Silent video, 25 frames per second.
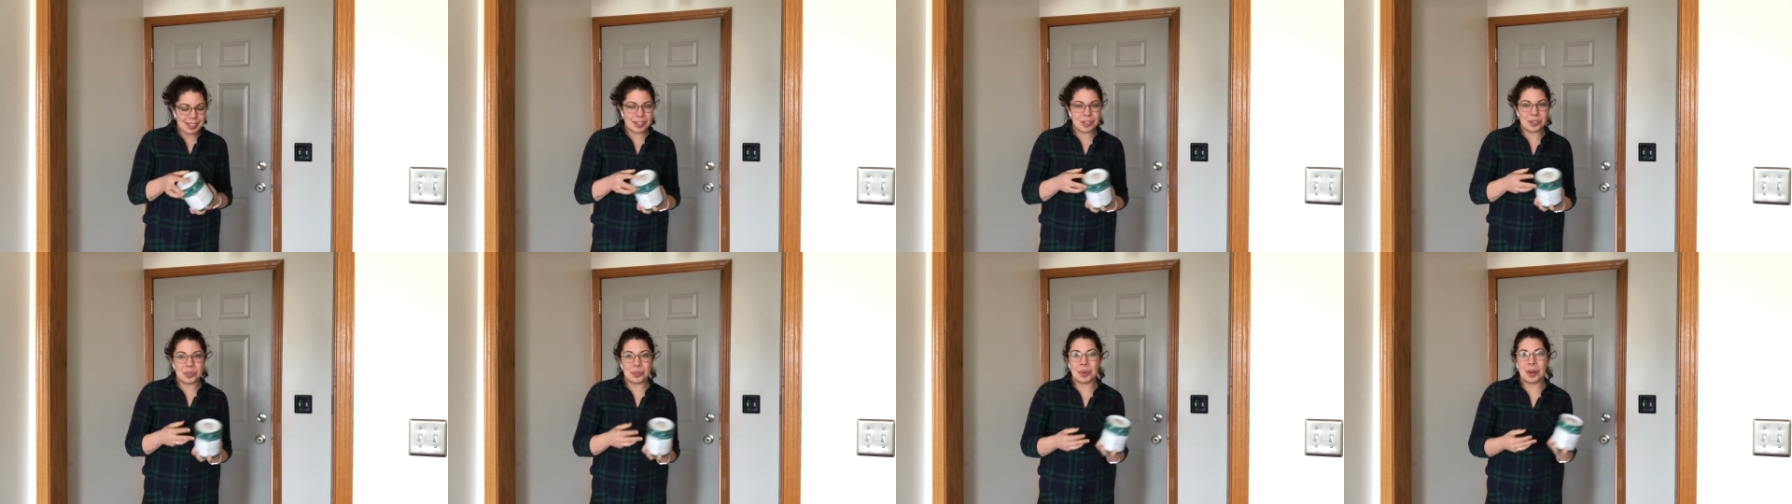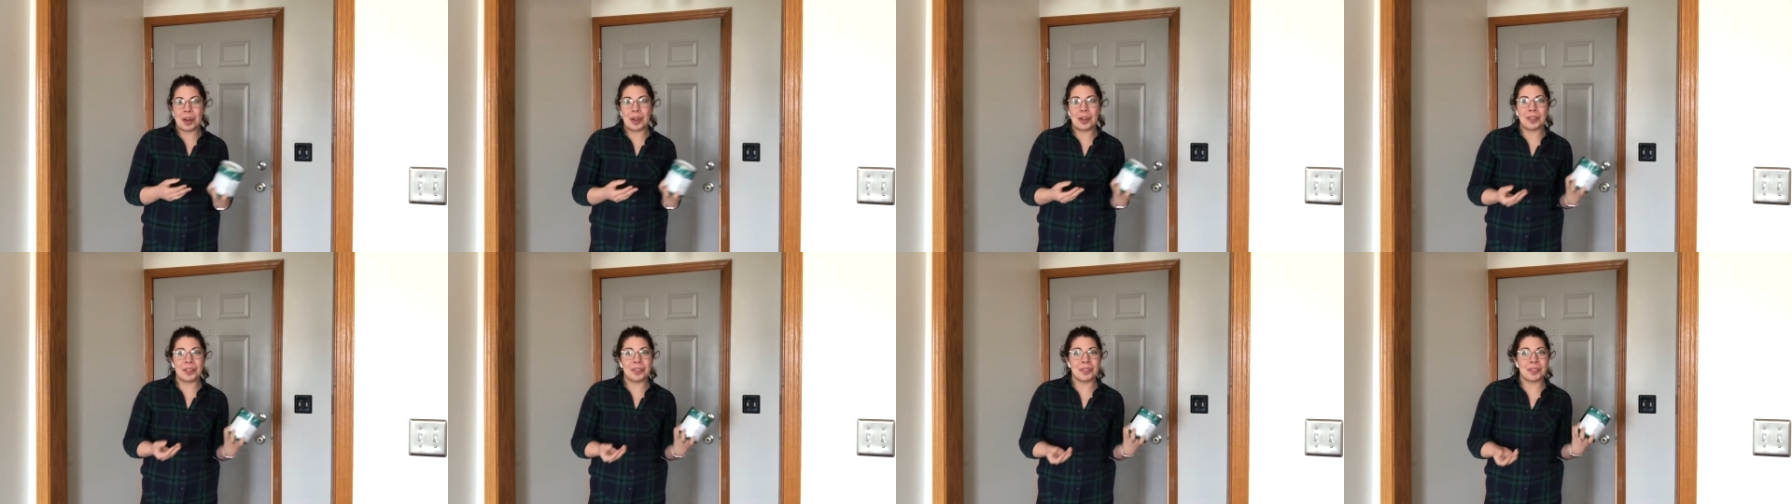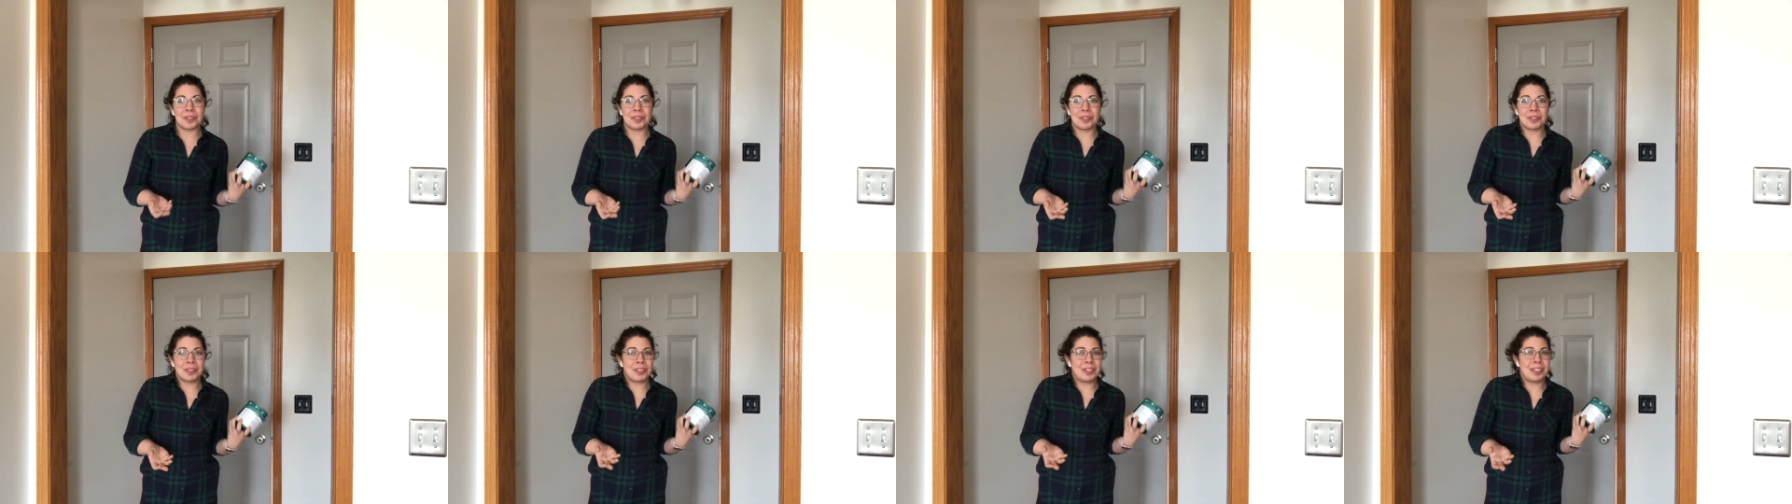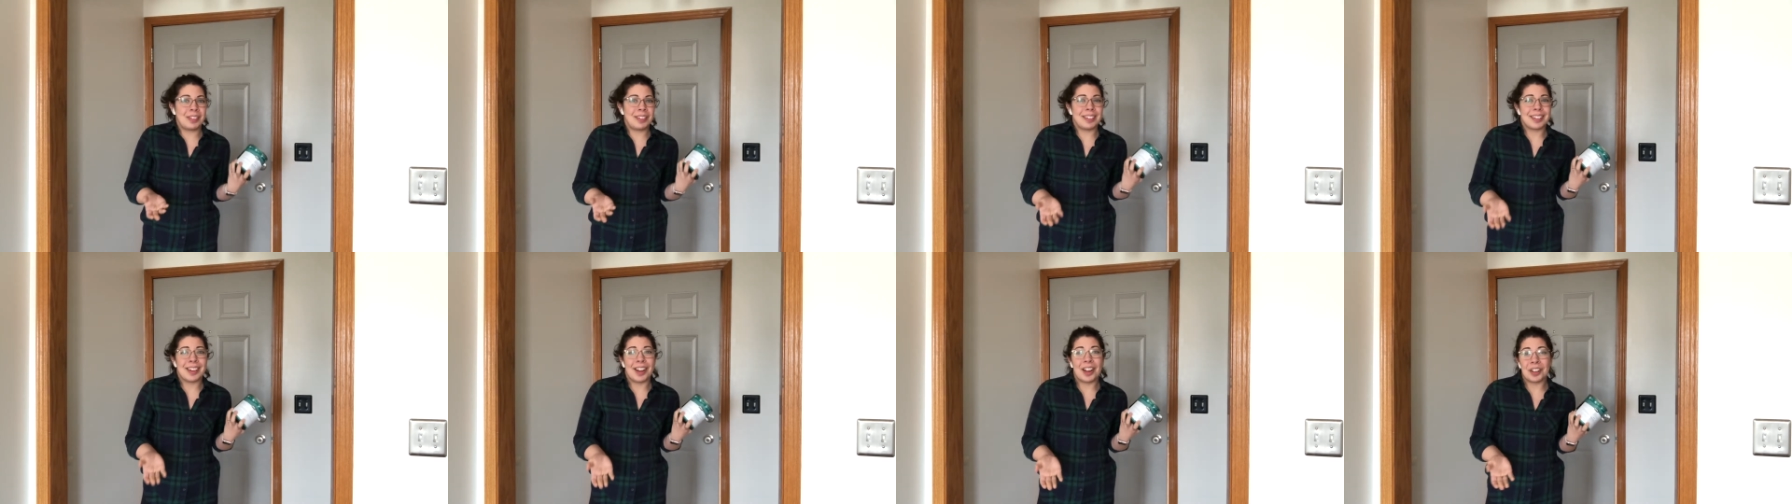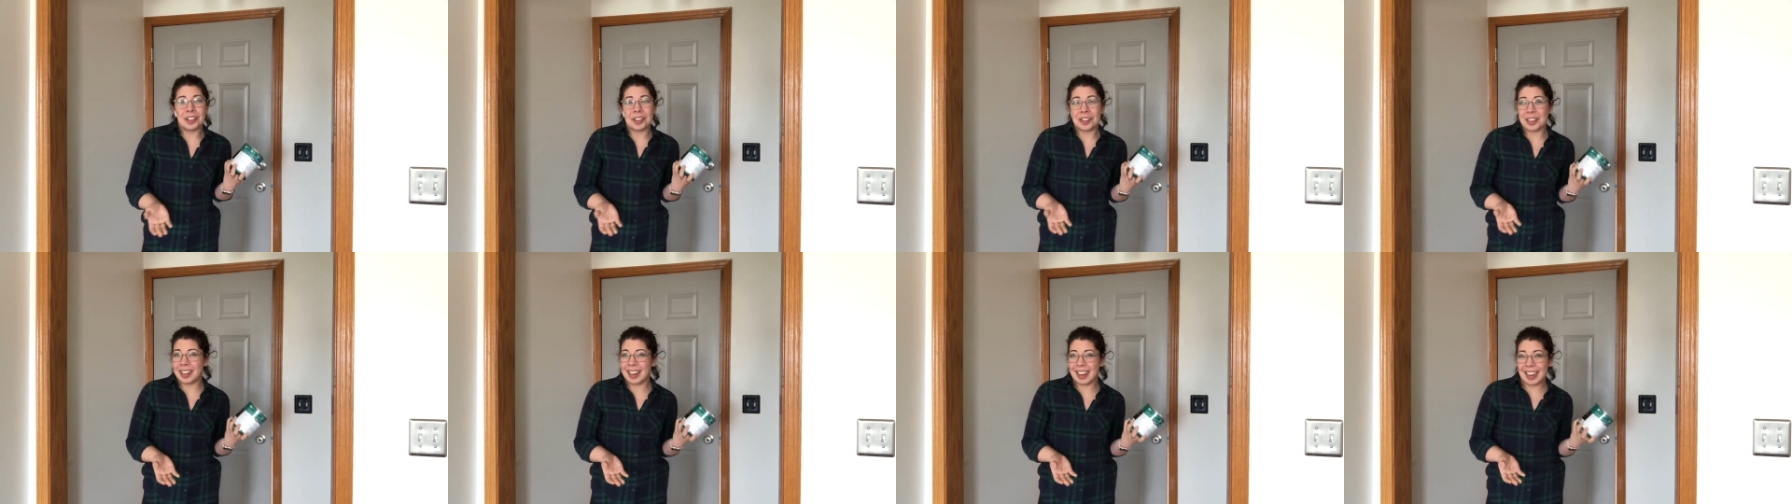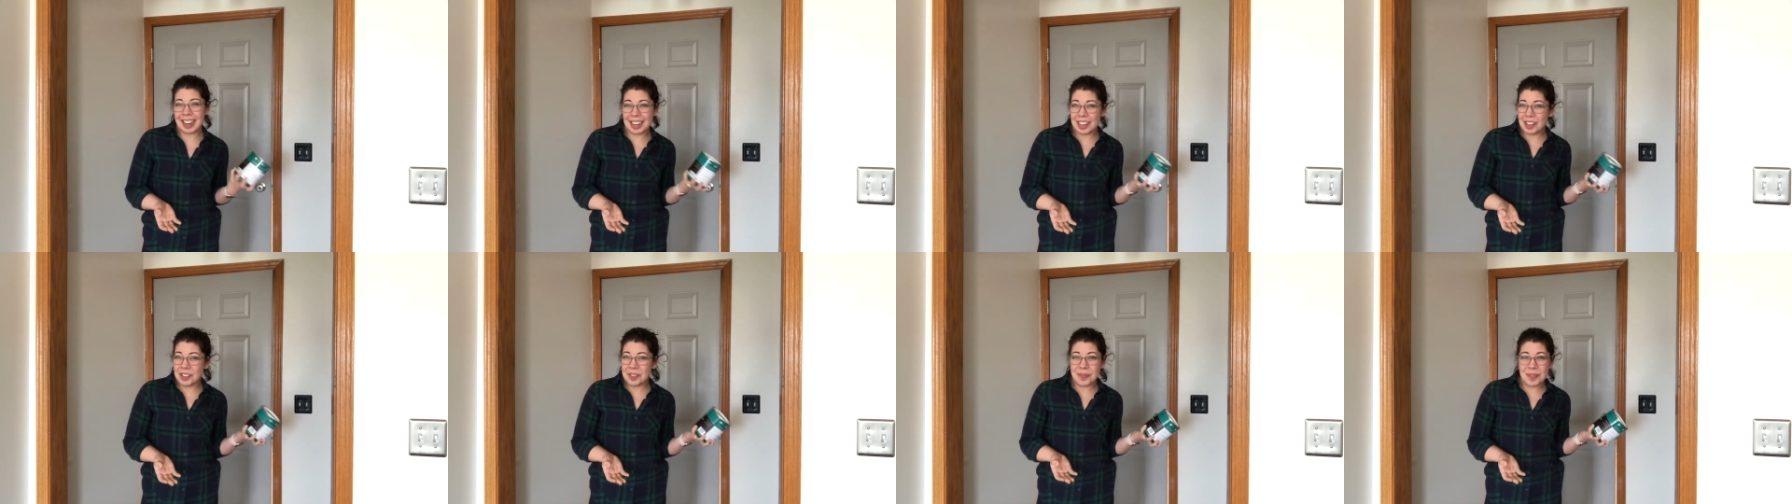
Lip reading: $12 can of